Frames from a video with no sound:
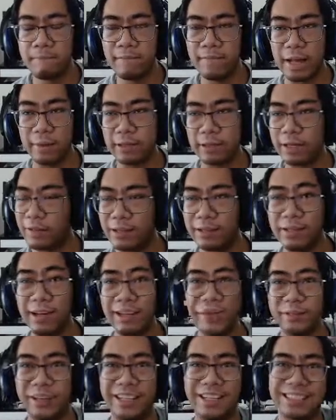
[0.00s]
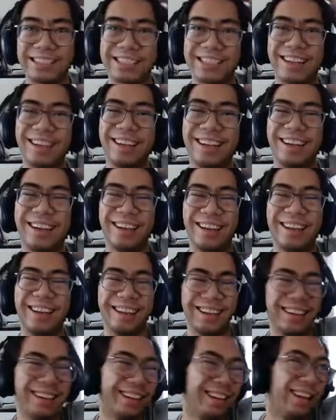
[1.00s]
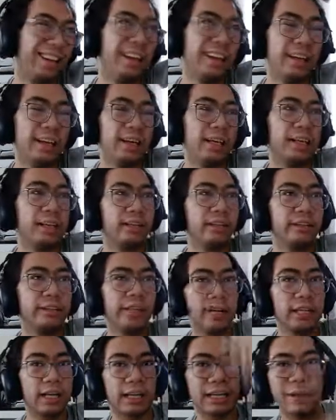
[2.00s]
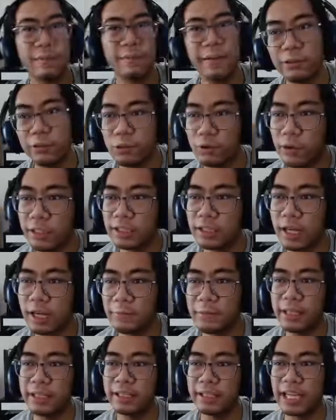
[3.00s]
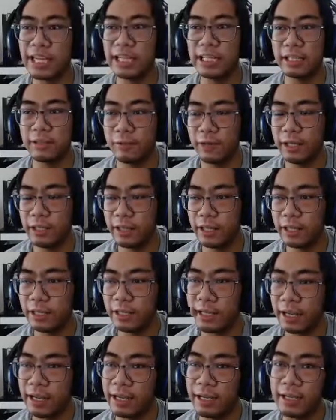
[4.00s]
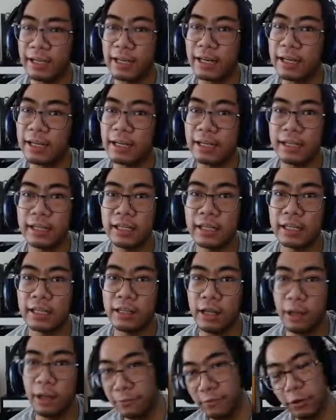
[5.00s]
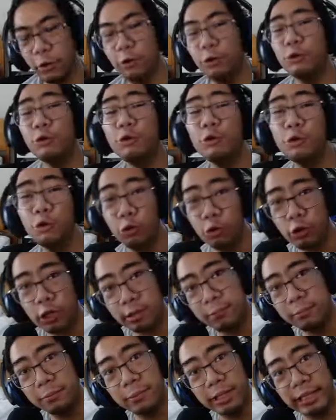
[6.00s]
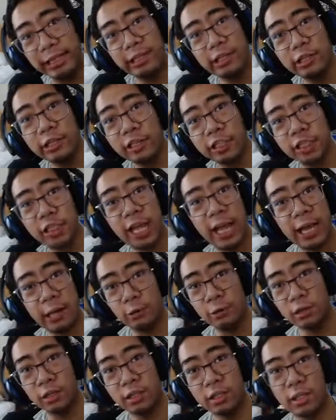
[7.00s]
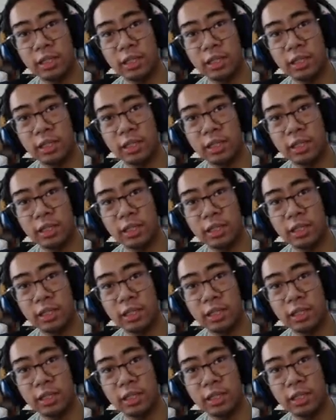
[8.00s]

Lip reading: giving a lot of hints. The commando droids come in, and then a meteor shower.